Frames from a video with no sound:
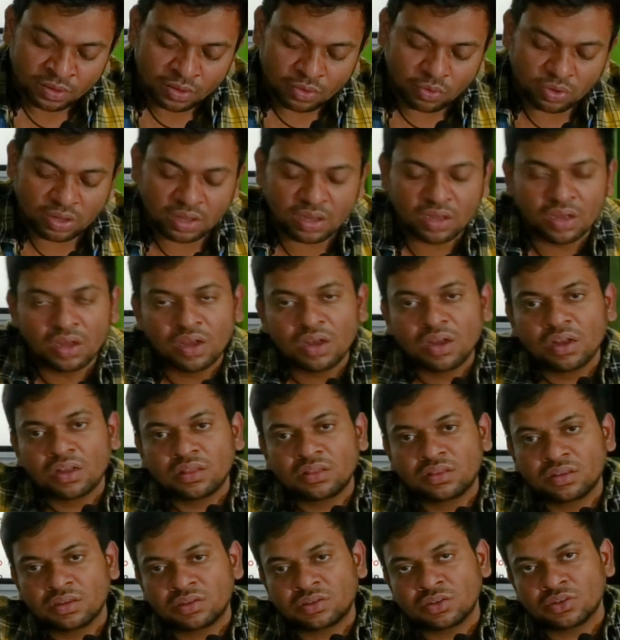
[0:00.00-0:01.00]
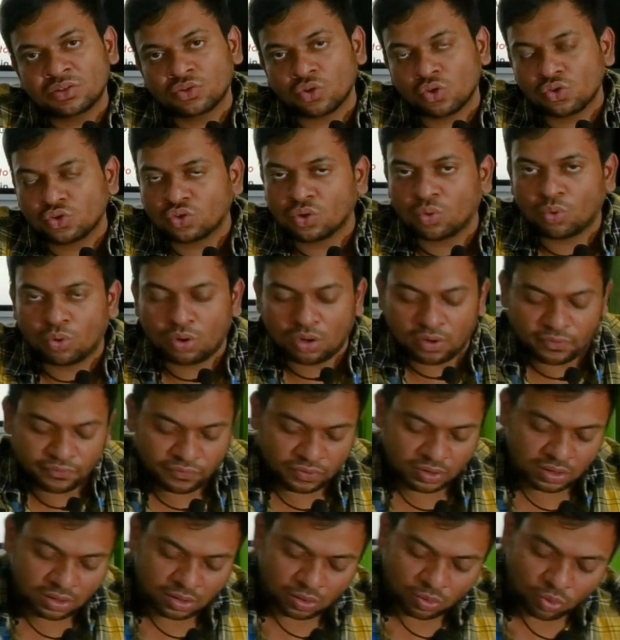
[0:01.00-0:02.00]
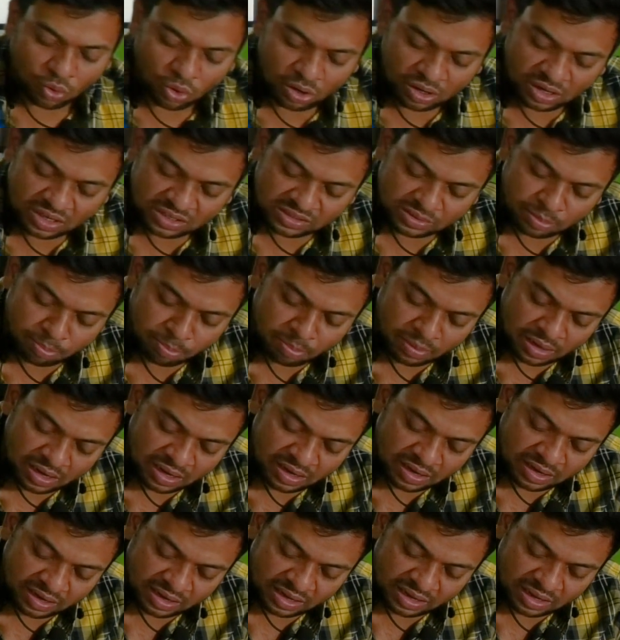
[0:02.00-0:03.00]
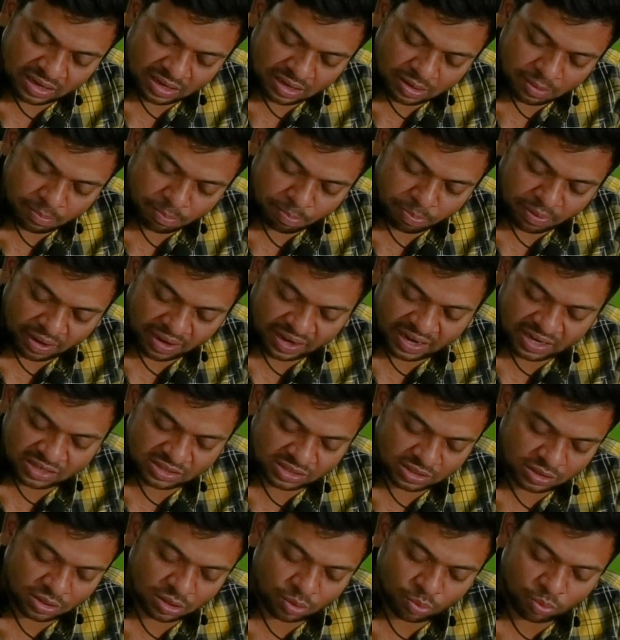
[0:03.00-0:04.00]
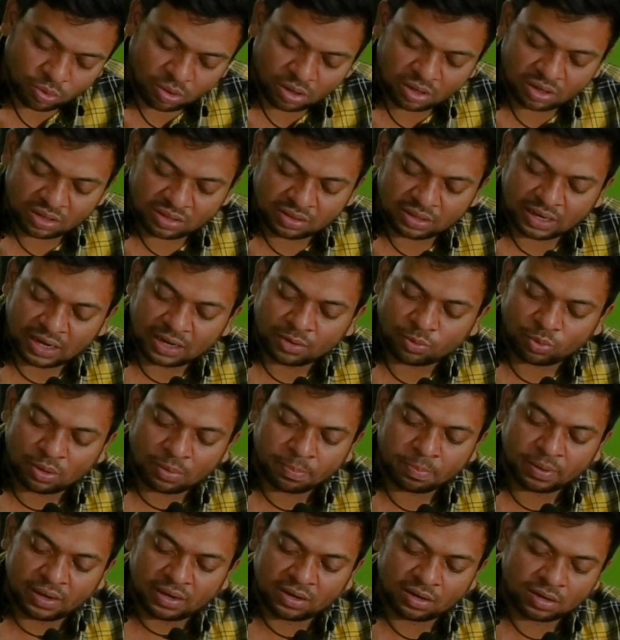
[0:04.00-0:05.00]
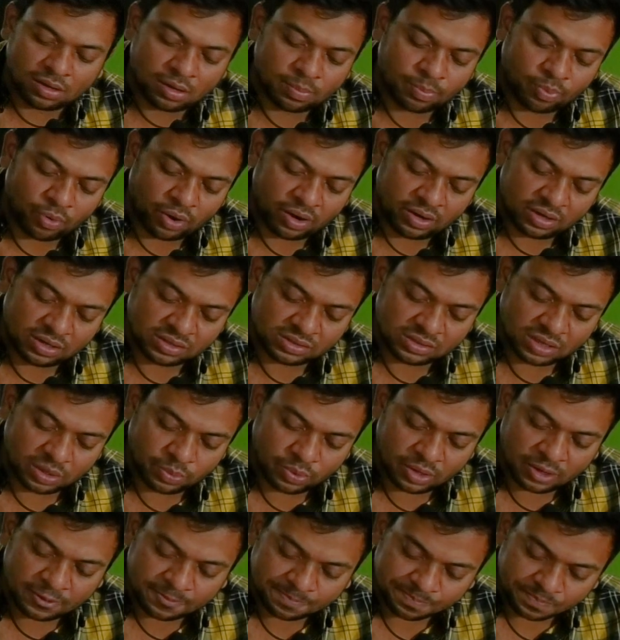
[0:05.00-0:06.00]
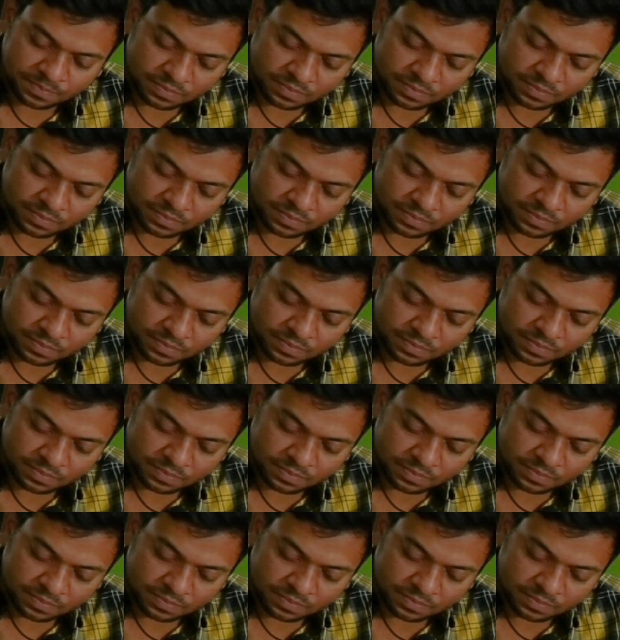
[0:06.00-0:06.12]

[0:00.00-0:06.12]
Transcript: Okay, this is also one of the oldest military parades in the world. That one particular point is given,